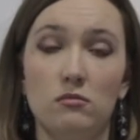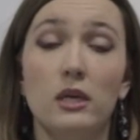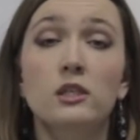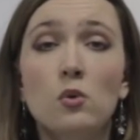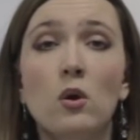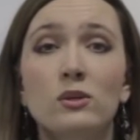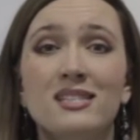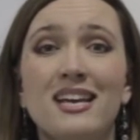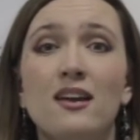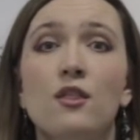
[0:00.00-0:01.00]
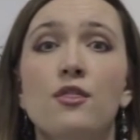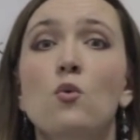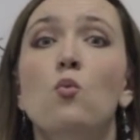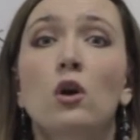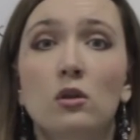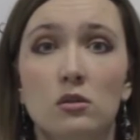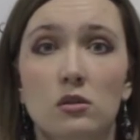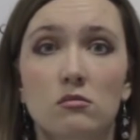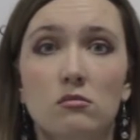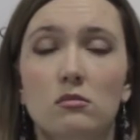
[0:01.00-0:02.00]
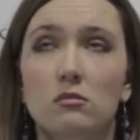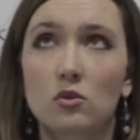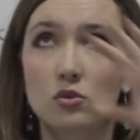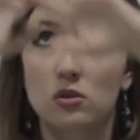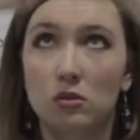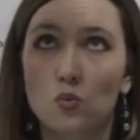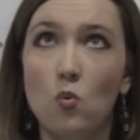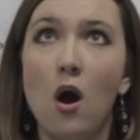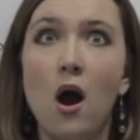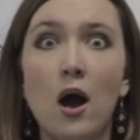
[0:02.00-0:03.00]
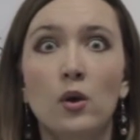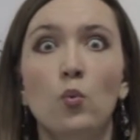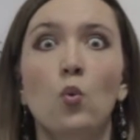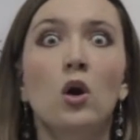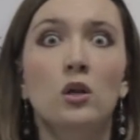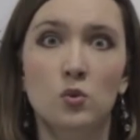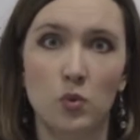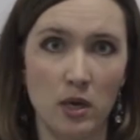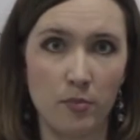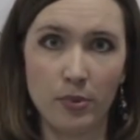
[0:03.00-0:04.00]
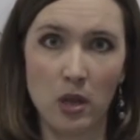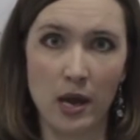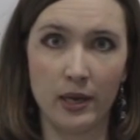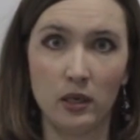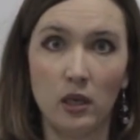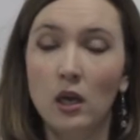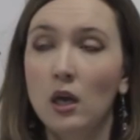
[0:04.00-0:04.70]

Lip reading: That's why we say the world, because it's one world we're implying.